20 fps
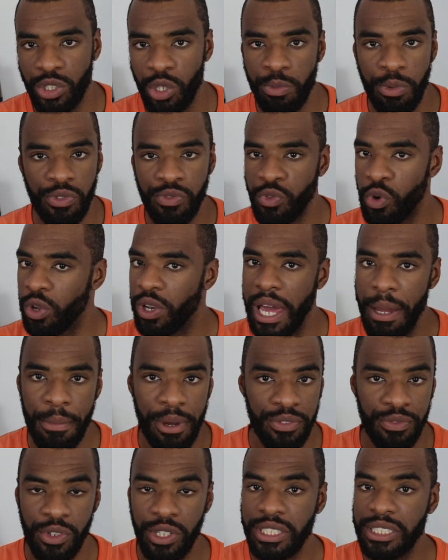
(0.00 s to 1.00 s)
So before like
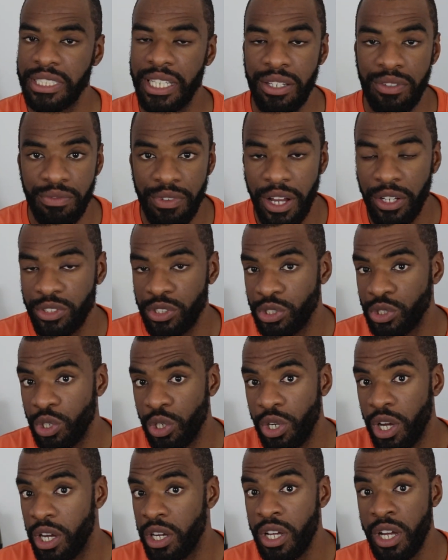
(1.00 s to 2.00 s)
my first
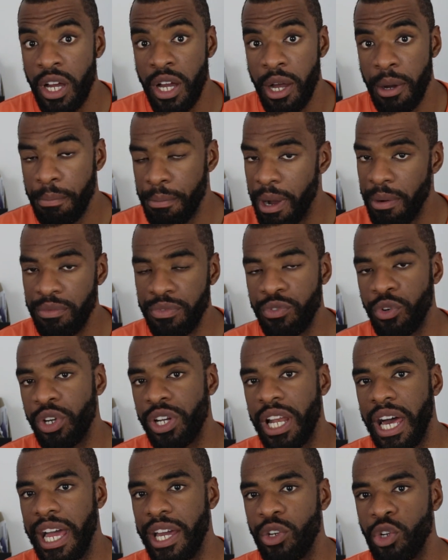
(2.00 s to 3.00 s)
$10,000 month
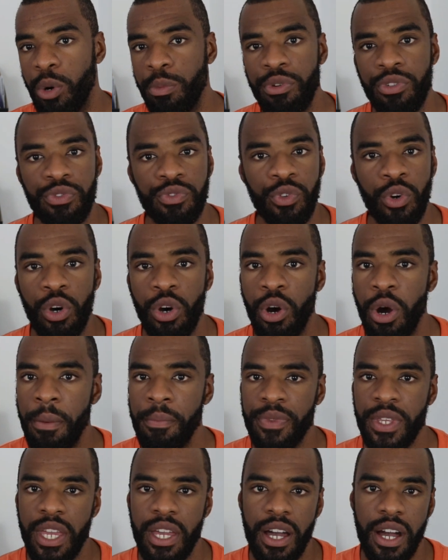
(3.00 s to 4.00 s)
online or
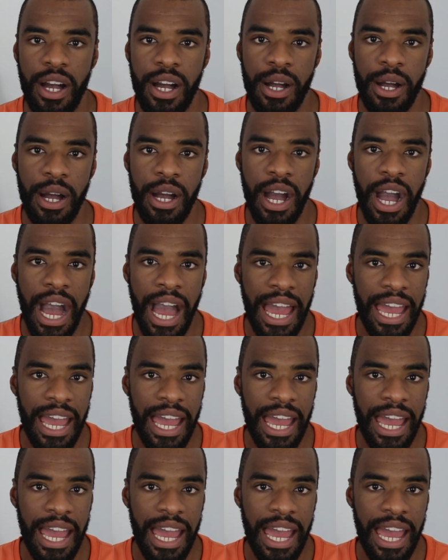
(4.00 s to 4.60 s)
before uh,